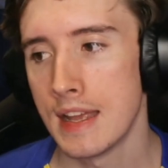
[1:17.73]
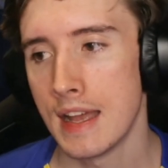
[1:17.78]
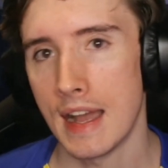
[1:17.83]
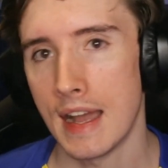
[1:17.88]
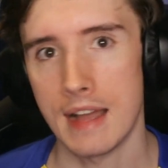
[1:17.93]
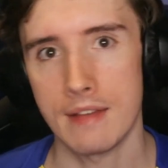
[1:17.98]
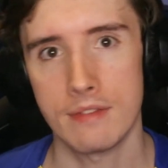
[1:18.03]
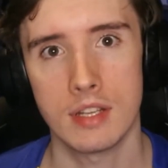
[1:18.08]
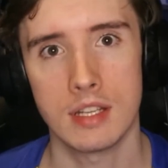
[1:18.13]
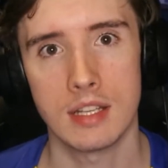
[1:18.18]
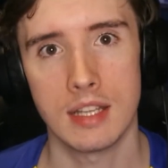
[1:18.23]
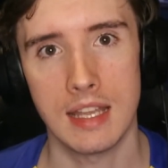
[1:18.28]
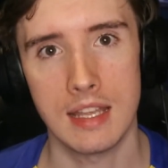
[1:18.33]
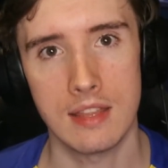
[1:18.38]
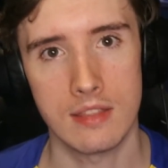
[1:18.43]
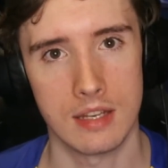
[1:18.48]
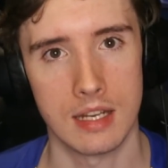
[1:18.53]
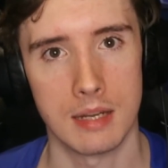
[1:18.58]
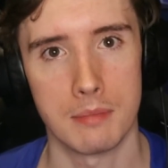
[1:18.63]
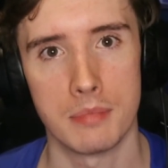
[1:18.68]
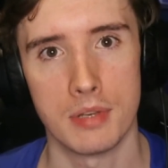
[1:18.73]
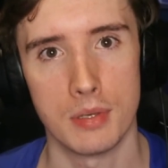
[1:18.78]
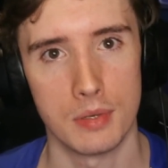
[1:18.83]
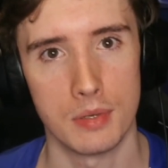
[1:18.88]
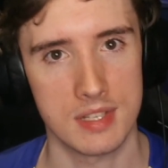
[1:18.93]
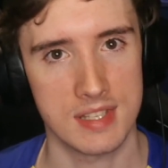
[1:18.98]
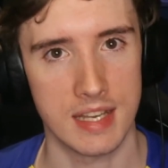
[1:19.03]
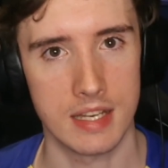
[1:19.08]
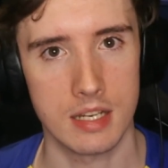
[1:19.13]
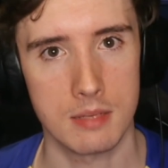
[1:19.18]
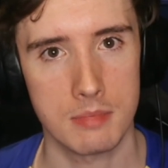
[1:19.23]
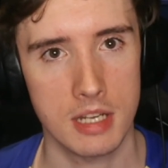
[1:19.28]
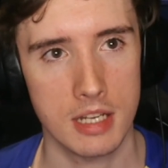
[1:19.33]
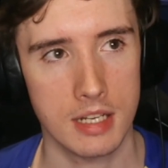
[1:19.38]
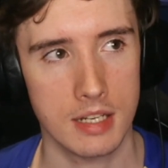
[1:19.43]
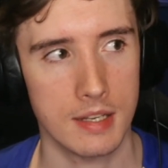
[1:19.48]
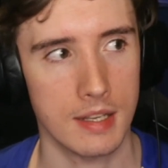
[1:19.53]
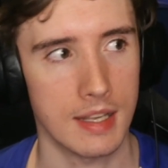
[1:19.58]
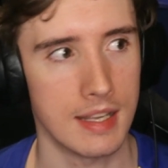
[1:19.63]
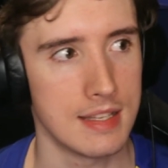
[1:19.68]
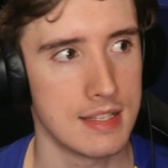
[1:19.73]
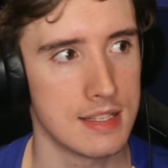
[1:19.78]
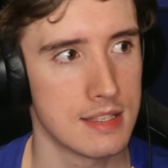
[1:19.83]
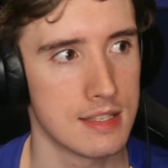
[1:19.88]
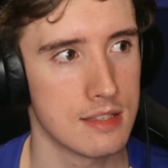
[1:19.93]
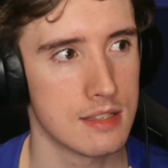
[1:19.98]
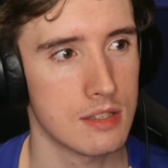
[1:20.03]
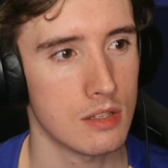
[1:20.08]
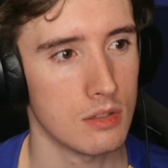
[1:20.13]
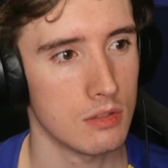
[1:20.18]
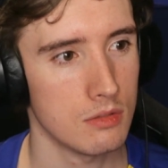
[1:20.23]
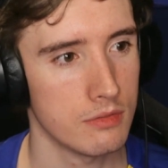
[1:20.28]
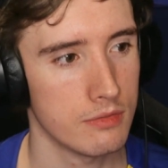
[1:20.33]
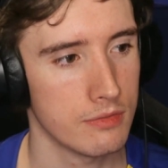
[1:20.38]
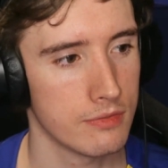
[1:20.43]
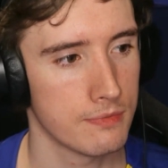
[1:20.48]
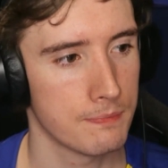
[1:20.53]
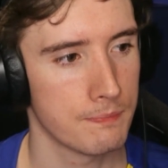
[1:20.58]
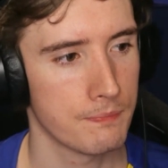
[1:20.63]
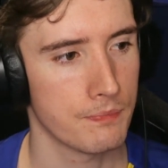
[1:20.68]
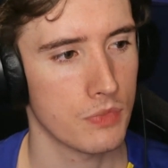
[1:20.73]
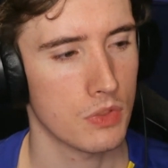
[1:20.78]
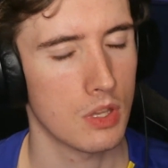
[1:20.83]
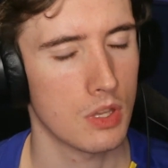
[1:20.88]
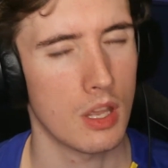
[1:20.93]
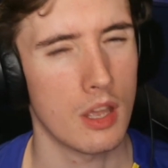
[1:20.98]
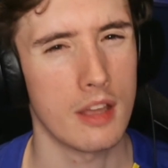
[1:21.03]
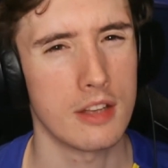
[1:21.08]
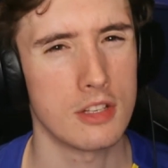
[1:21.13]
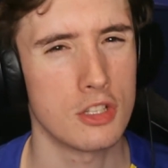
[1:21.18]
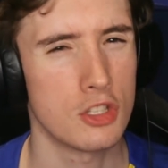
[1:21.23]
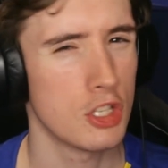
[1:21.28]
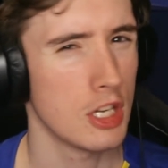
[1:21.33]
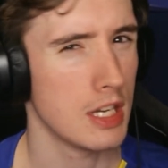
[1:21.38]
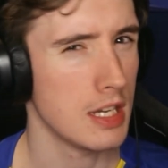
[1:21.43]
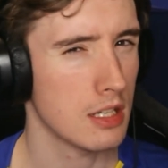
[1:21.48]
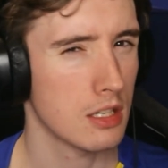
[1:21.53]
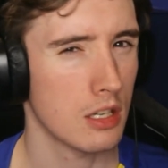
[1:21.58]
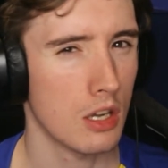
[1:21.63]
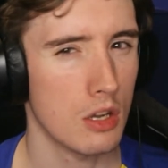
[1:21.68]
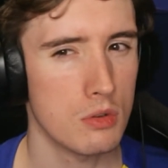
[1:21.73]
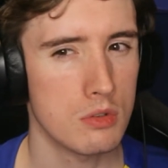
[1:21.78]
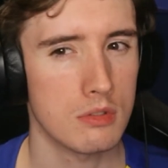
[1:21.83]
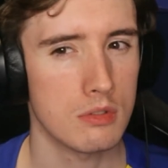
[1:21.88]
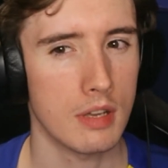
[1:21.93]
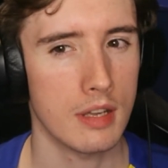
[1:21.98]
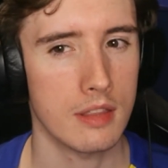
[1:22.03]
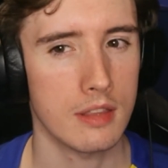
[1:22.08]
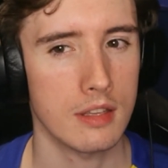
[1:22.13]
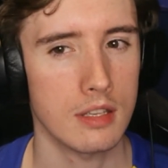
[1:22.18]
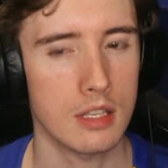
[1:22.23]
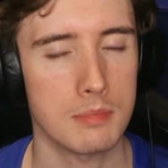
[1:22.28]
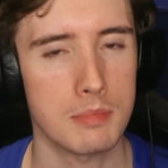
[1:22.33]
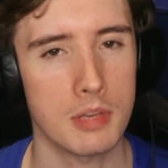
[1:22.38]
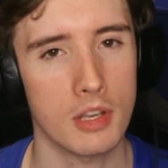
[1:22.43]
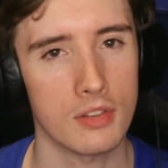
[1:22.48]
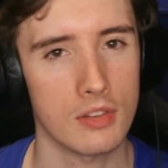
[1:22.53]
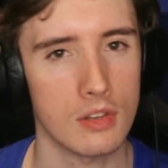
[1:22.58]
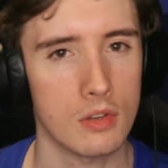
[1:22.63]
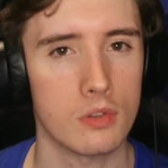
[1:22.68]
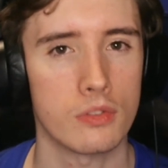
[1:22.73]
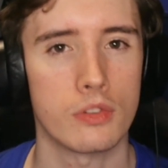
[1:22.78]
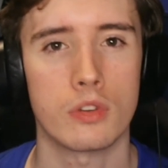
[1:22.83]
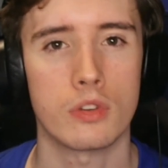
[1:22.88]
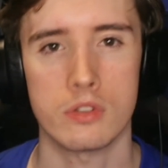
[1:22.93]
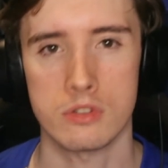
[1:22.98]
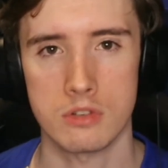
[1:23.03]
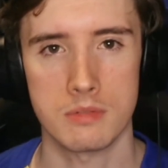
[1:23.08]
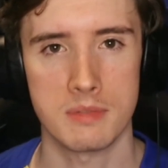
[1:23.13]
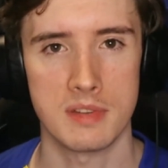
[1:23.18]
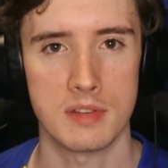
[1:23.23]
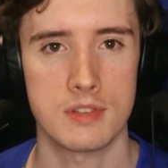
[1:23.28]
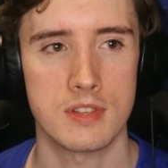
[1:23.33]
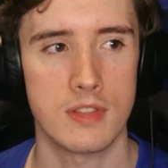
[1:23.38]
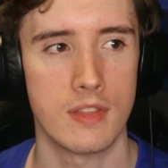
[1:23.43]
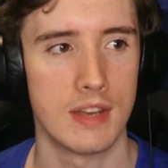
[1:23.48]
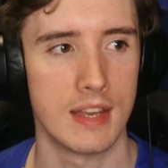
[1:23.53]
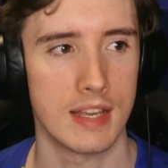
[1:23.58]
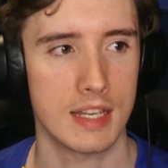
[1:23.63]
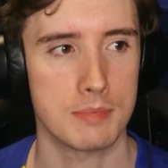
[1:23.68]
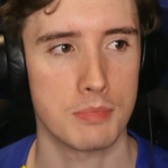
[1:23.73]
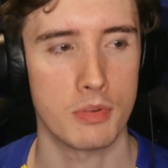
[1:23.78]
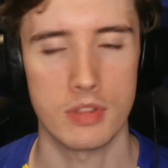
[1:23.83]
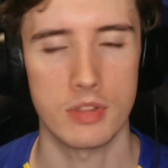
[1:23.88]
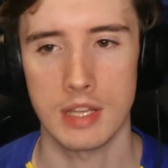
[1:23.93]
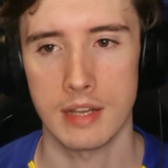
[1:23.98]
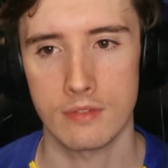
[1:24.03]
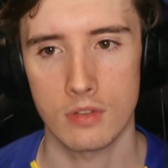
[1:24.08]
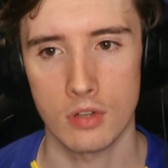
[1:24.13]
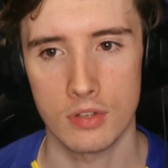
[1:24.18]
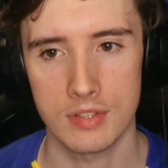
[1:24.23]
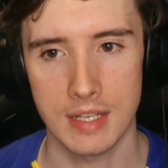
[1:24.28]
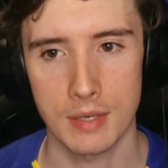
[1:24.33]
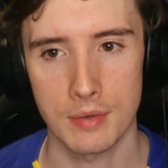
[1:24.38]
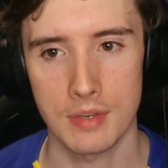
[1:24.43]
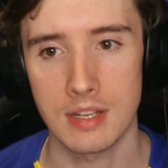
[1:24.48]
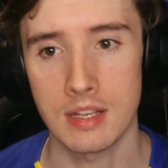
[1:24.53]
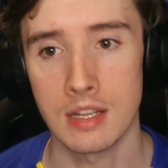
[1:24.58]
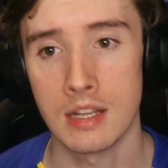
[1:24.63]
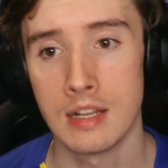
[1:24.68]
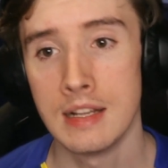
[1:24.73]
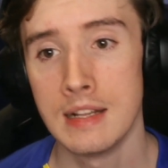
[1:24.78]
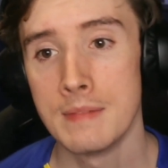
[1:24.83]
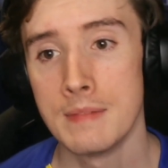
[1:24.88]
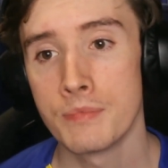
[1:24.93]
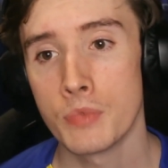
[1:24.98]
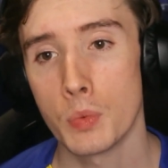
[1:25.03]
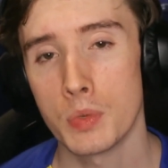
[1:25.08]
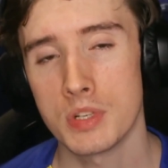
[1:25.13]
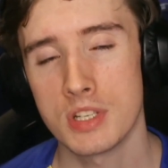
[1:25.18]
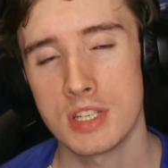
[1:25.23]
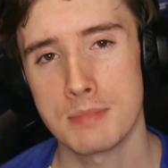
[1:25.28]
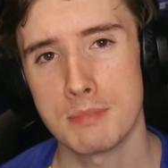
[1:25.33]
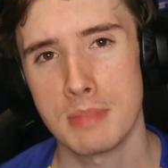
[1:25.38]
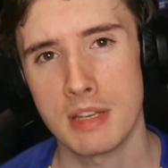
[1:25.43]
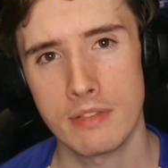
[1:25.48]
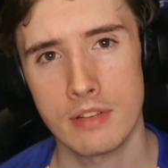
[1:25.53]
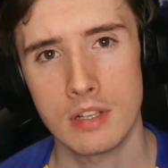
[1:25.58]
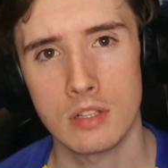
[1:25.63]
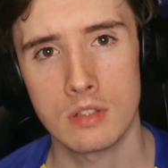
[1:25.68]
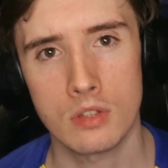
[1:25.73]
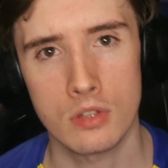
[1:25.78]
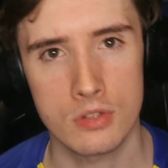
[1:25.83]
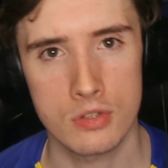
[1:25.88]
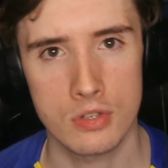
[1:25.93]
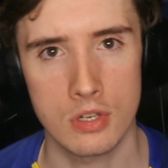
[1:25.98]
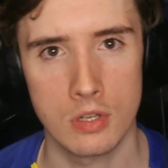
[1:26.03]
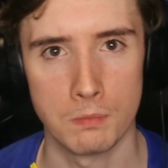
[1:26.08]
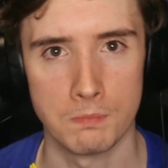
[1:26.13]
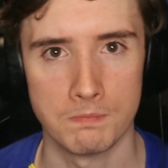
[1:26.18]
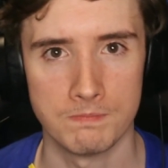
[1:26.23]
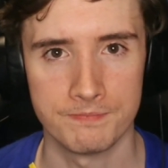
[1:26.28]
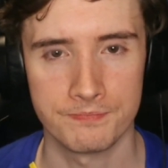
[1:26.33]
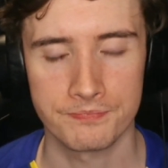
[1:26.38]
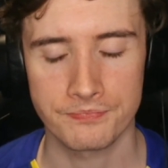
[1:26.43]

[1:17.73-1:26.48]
Having Ethan Ampadu at centre-back is sort of a cheat code, I think, because it also contributes to the next point that I've got down here, which is midfield control.